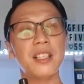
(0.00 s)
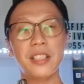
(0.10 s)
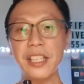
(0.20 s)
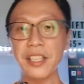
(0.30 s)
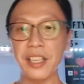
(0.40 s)

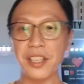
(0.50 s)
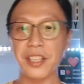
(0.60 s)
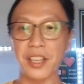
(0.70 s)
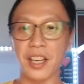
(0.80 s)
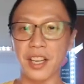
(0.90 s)
this is
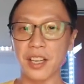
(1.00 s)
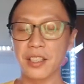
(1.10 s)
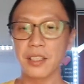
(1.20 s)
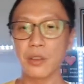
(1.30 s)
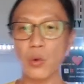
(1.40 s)

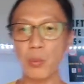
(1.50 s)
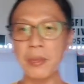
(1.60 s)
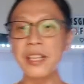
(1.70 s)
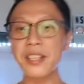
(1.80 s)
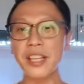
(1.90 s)

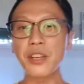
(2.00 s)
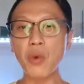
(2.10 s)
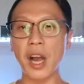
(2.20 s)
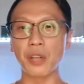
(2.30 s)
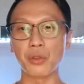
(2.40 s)
Ming Xing
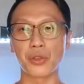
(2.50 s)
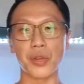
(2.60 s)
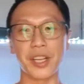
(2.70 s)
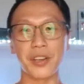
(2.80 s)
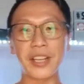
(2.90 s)
Hua Lu
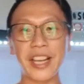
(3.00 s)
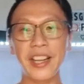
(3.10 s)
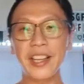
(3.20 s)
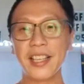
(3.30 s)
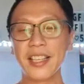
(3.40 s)
Sui.
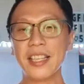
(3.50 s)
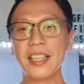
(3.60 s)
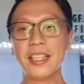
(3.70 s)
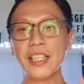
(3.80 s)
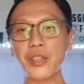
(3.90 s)
Okay.
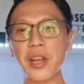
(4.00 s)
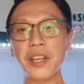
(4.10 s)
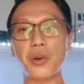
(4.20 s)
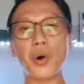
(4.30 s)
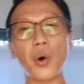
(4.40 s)
This one
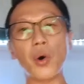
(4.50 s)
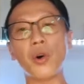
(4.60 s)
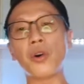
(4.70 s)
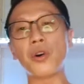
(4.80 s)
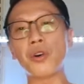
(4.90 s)

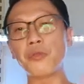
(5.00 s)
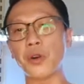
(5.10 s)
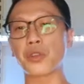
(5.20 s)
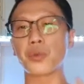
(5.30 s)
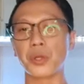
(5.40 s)
old
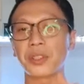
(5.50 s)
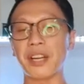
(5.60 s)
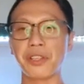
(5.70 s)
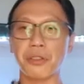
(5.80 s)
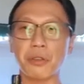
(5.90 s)
folks will tell
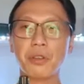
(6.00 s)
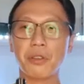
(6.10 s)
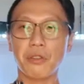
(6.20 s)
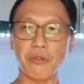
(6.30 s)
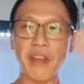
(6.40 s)
you.
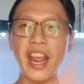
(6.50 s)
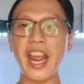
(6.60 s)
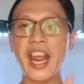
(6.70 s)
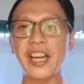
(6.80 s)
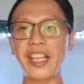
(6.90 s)

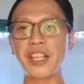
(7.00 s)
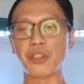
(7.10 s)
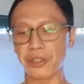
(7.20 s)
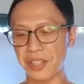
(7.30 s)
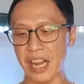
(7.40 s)
Very
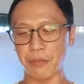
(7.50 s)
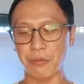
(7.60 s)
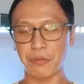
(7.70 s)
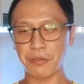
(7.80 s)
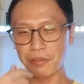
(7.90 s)
good
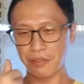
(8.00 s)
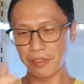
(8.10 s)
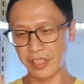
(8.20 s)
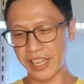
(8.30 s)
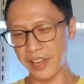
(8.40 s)
stuff.
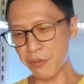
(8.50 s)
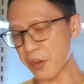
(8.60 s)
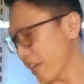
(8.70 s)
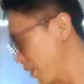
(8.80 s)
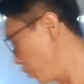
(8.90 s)
Okay, what
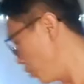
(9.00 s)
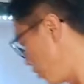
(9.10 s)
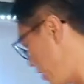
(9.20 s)
you can do